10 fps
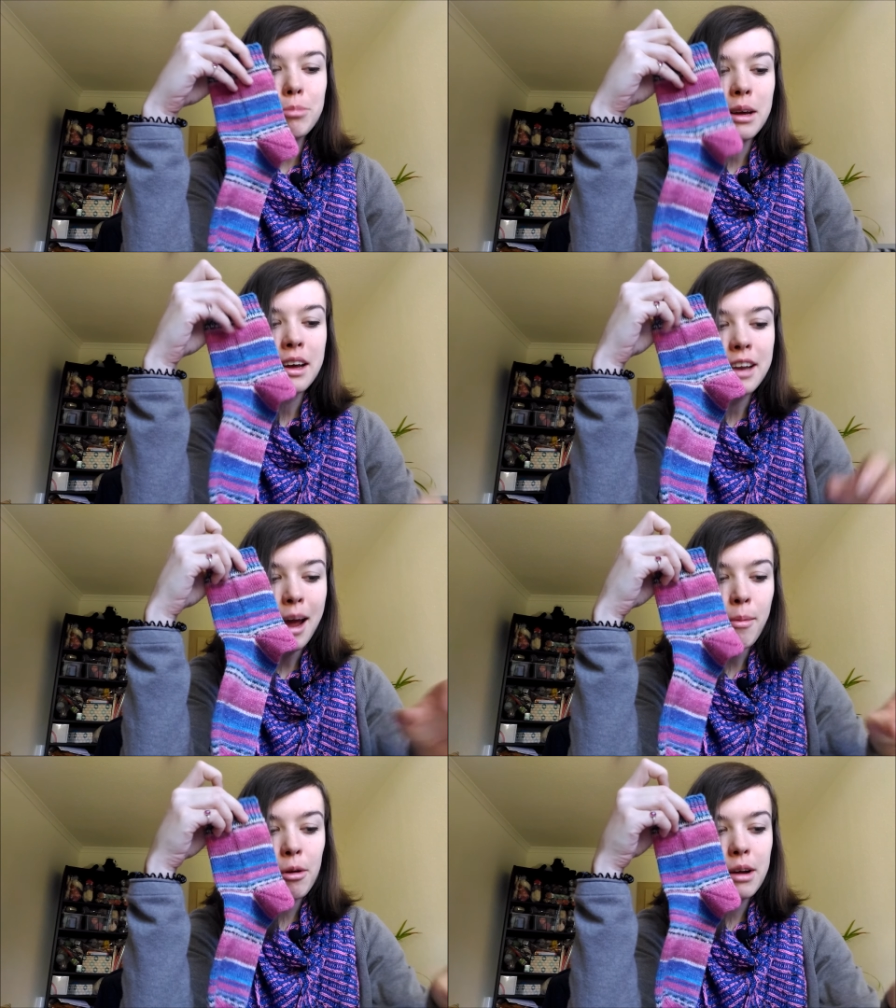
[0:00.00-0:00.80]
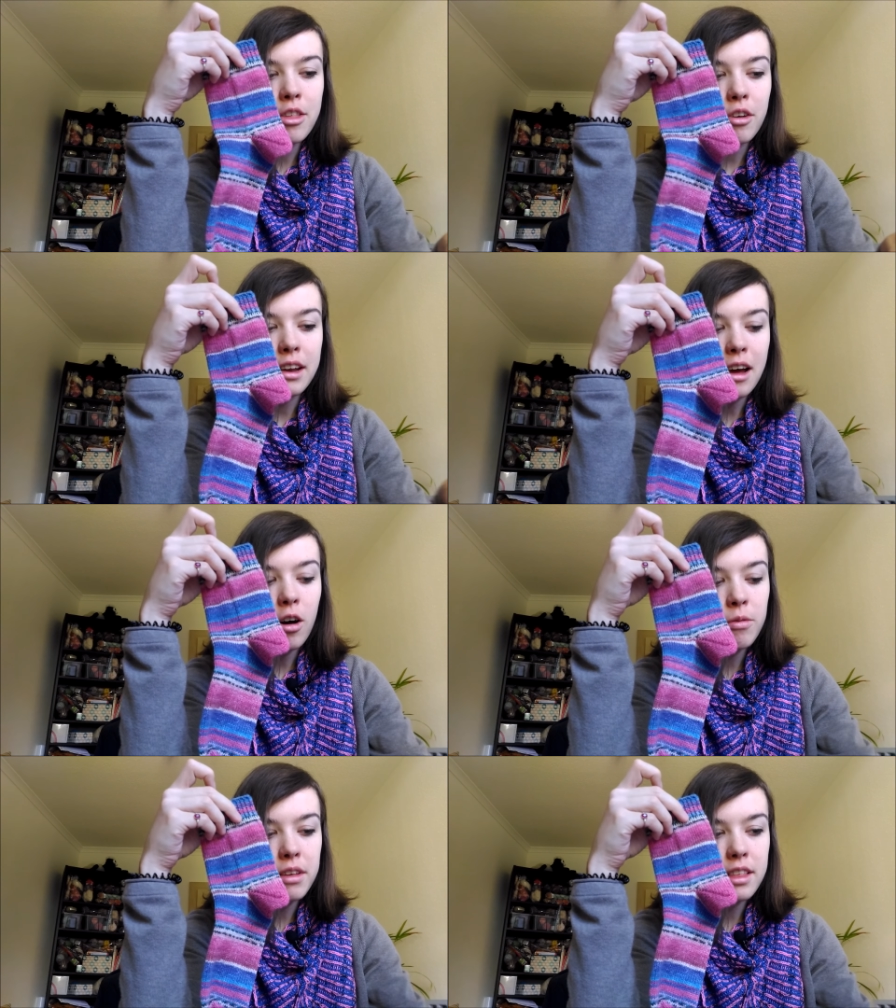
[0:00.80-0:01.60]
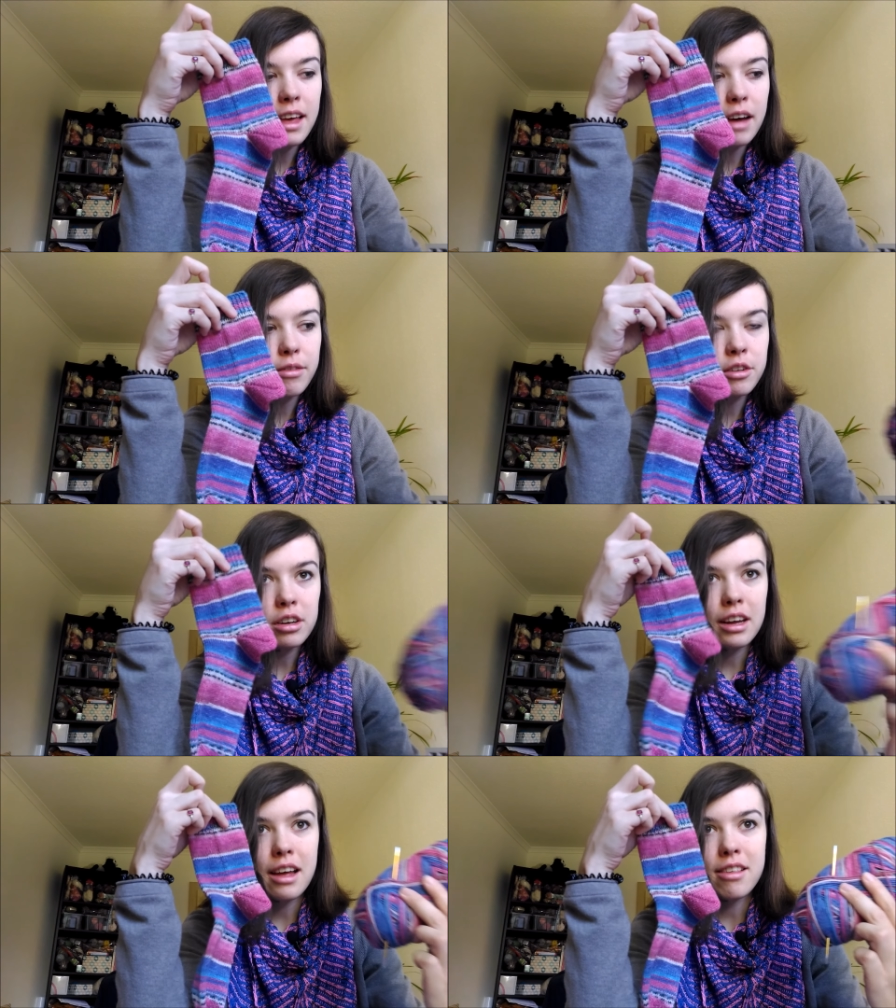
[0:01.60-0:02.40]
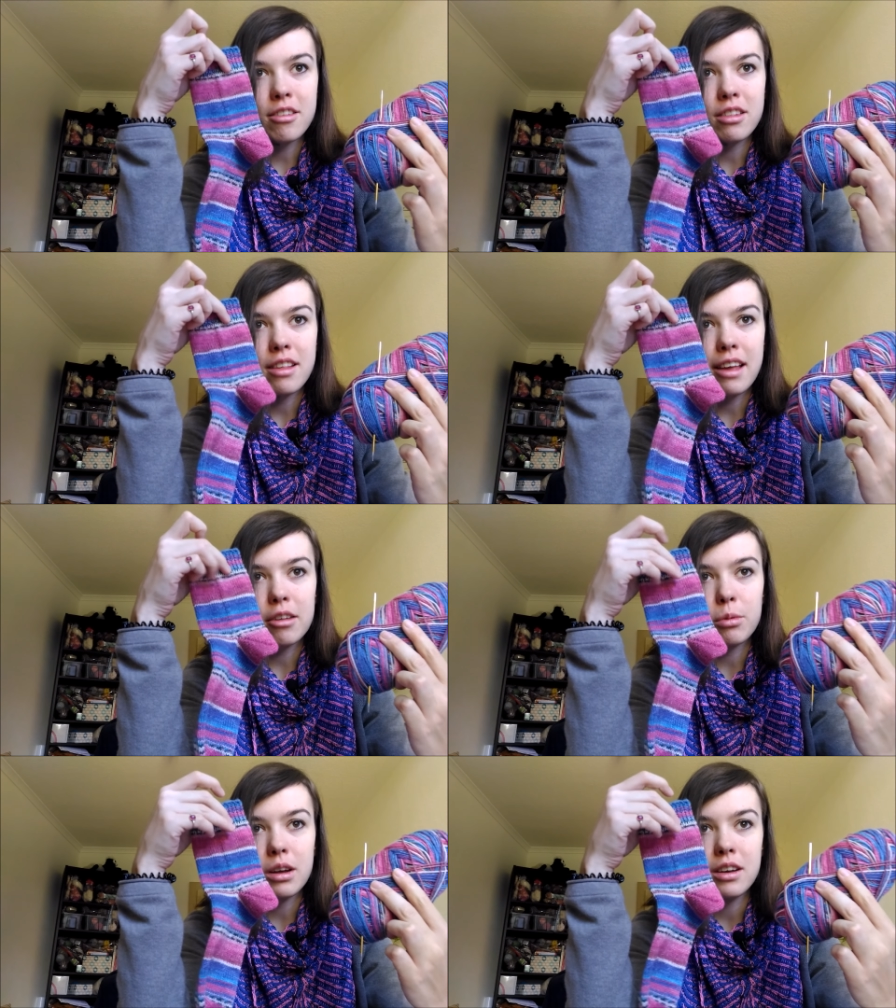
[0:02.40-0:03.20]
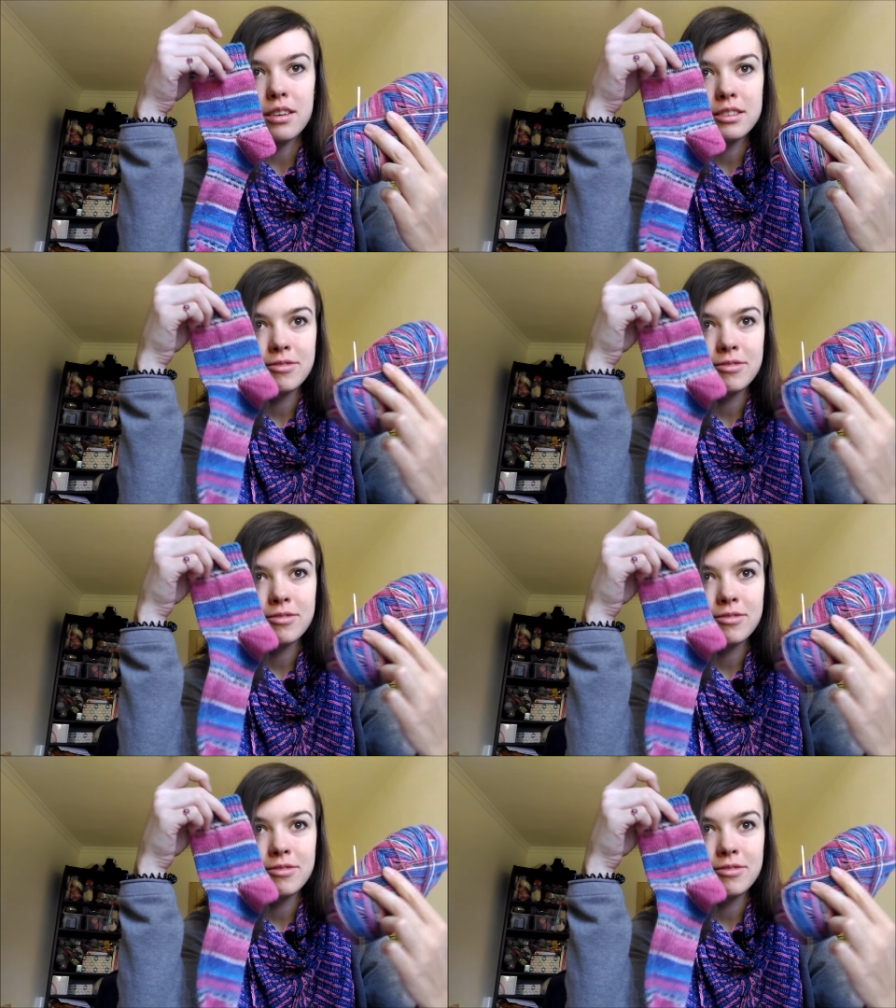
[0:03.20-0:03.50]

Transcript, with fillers: But I'm not quite sure yet. Obviously, I have not cast on the second one.